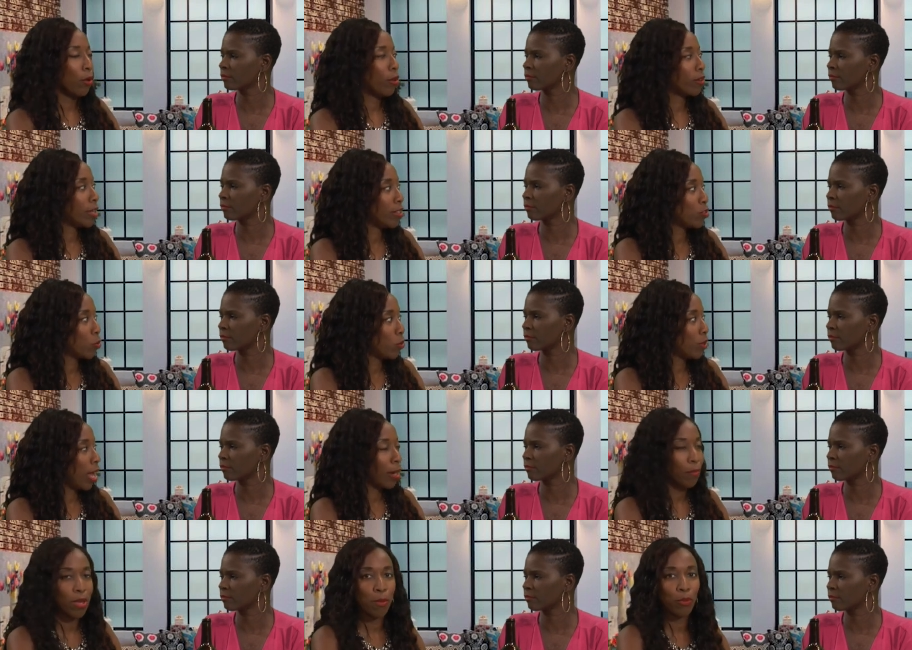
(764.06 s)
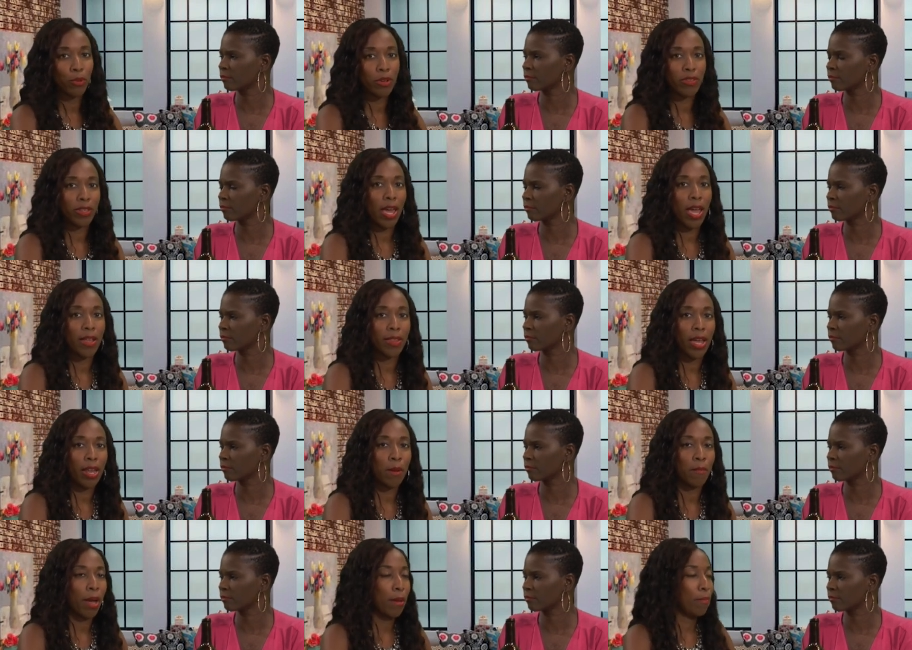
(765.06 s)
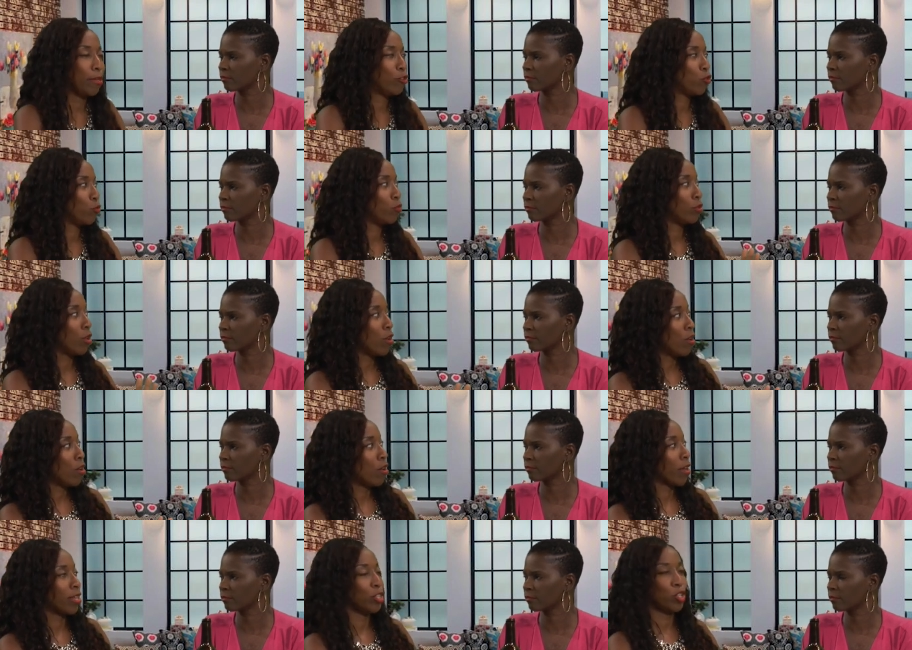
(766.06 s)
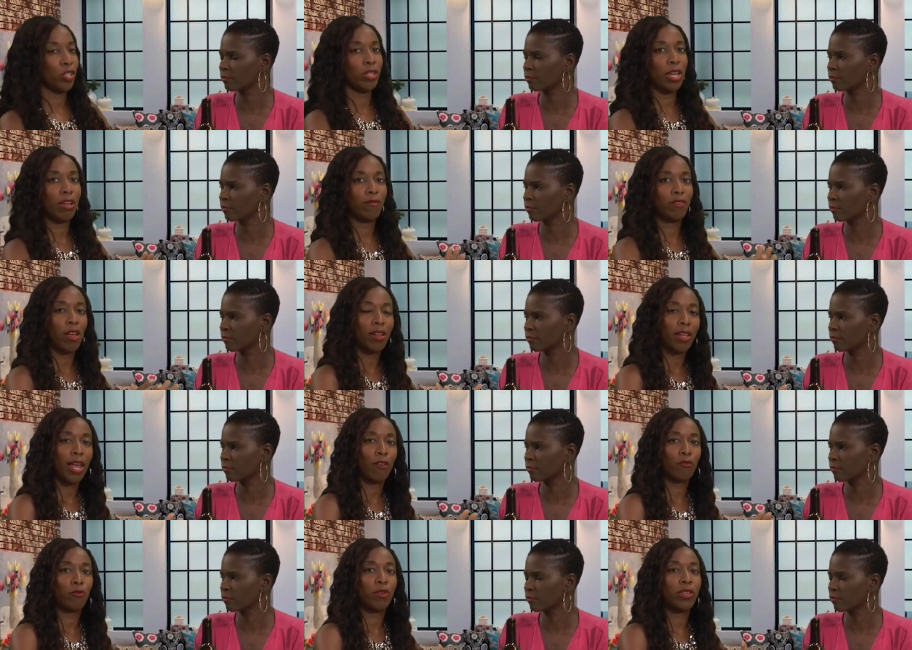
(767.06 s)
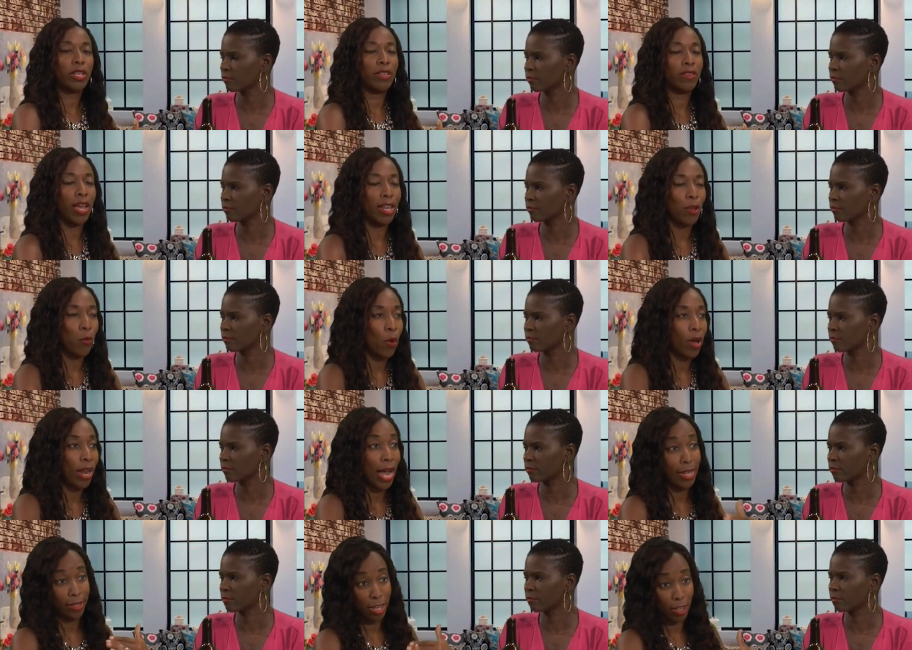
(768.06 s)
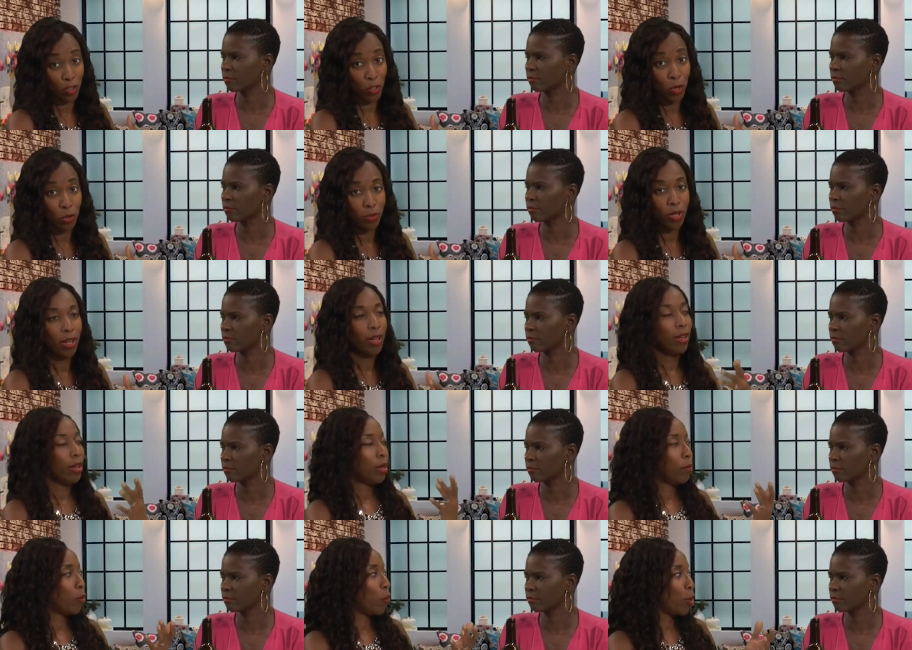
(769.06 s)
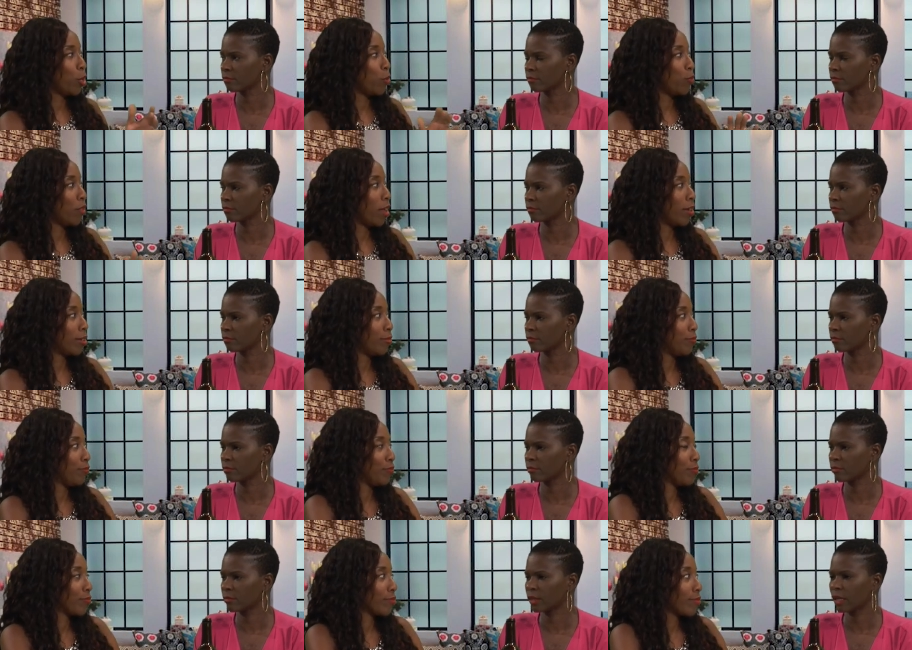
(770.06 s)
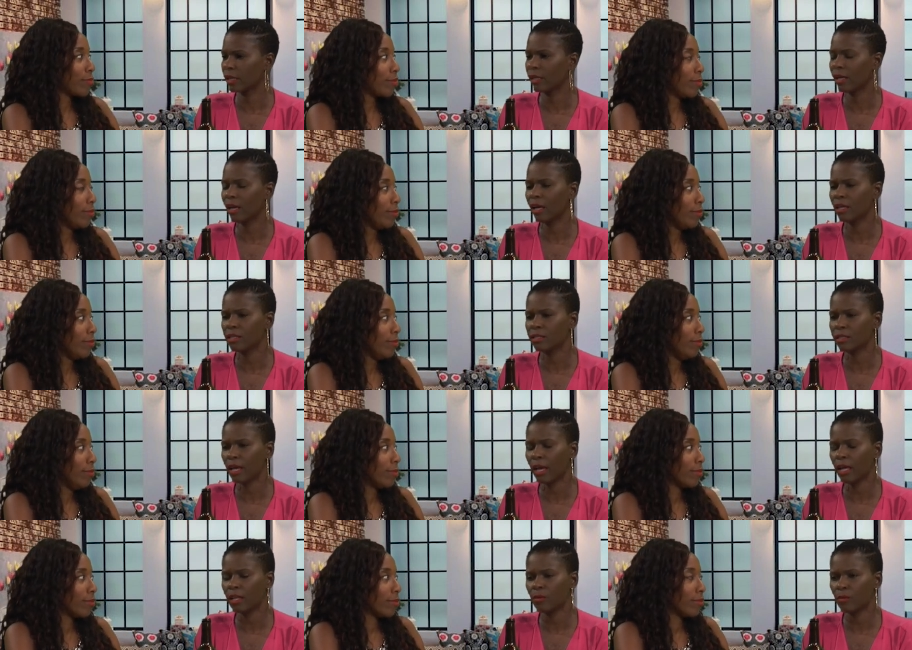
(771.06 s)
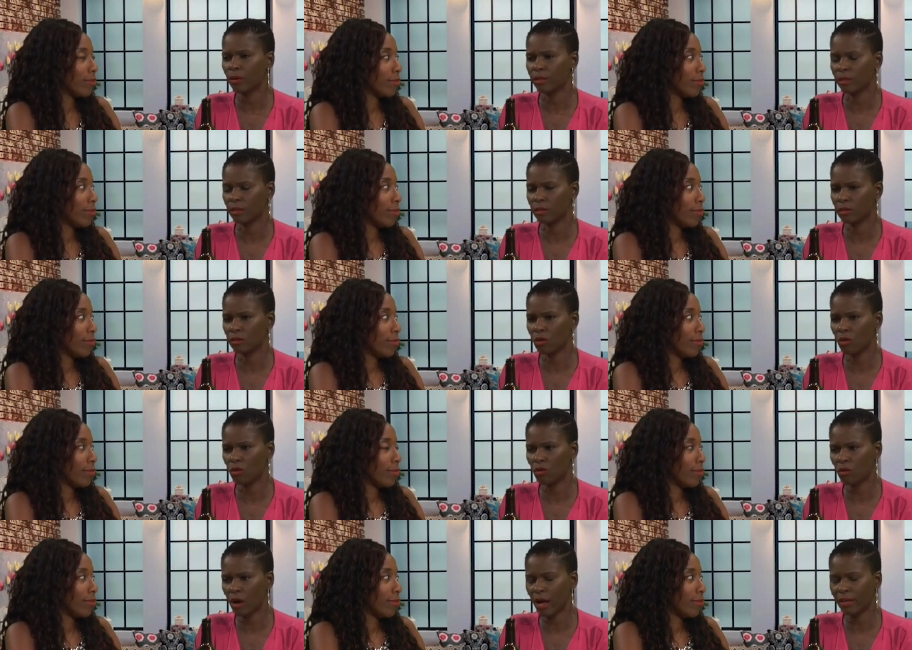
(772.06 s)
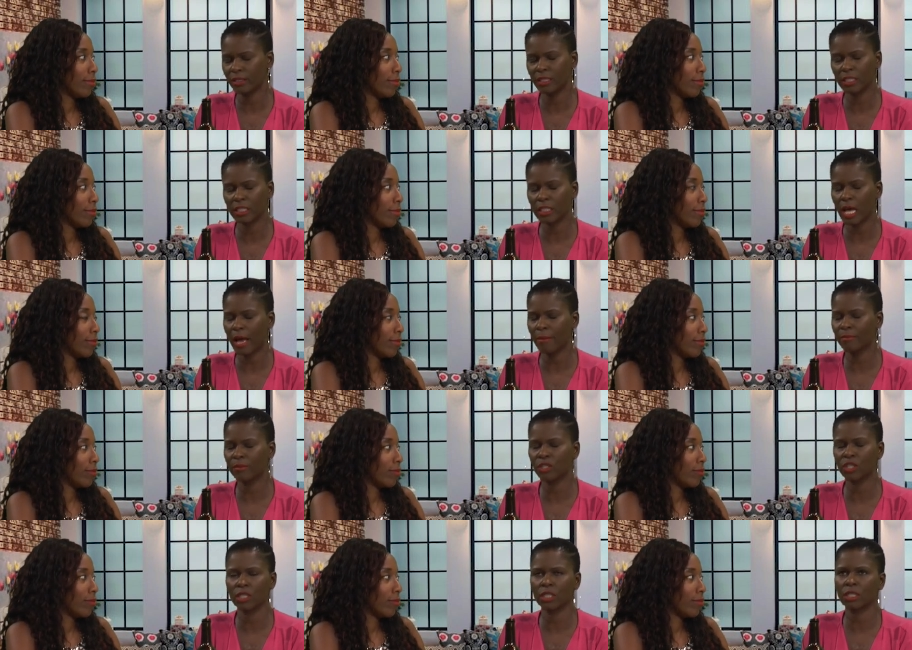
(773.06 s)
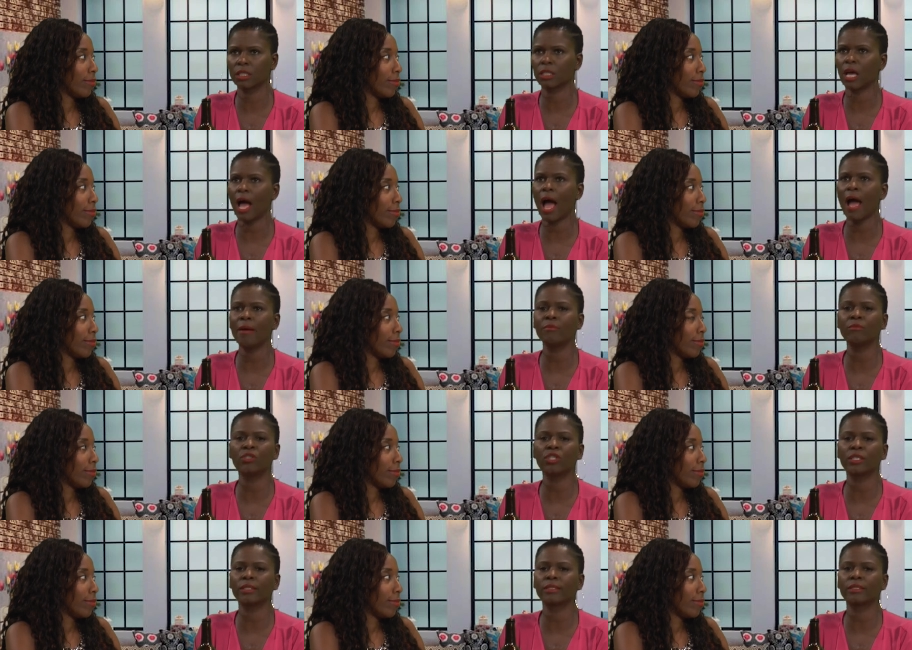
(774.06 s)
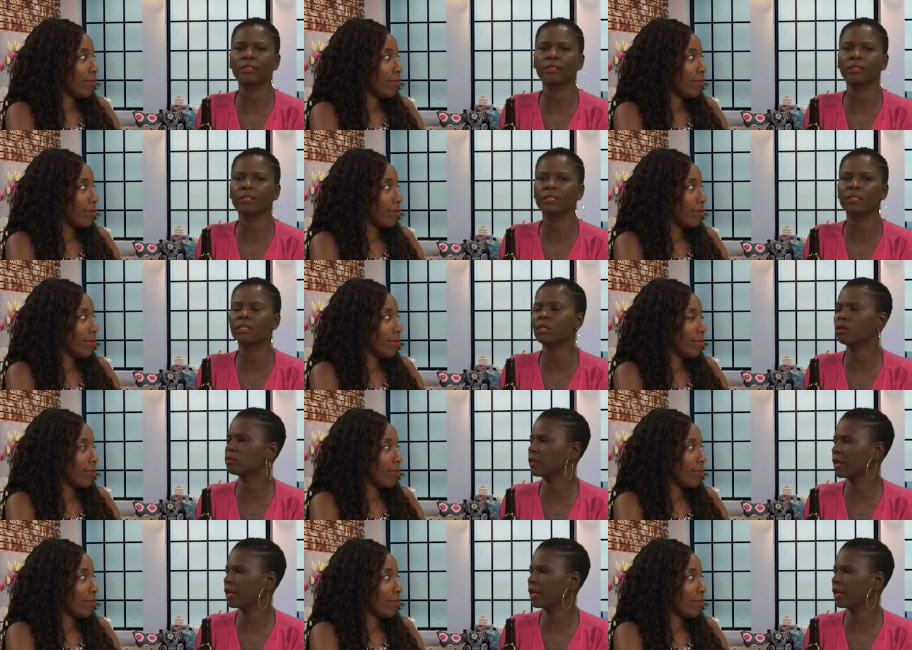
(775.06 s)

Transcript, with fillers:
Speaker 1: long. And so a lot of people are saying that it might be too long and should they have done that for he's 81? I think so. But
Speaker 2: what do you think? Yeah, he's 81 years old. I just I'm just I'm just still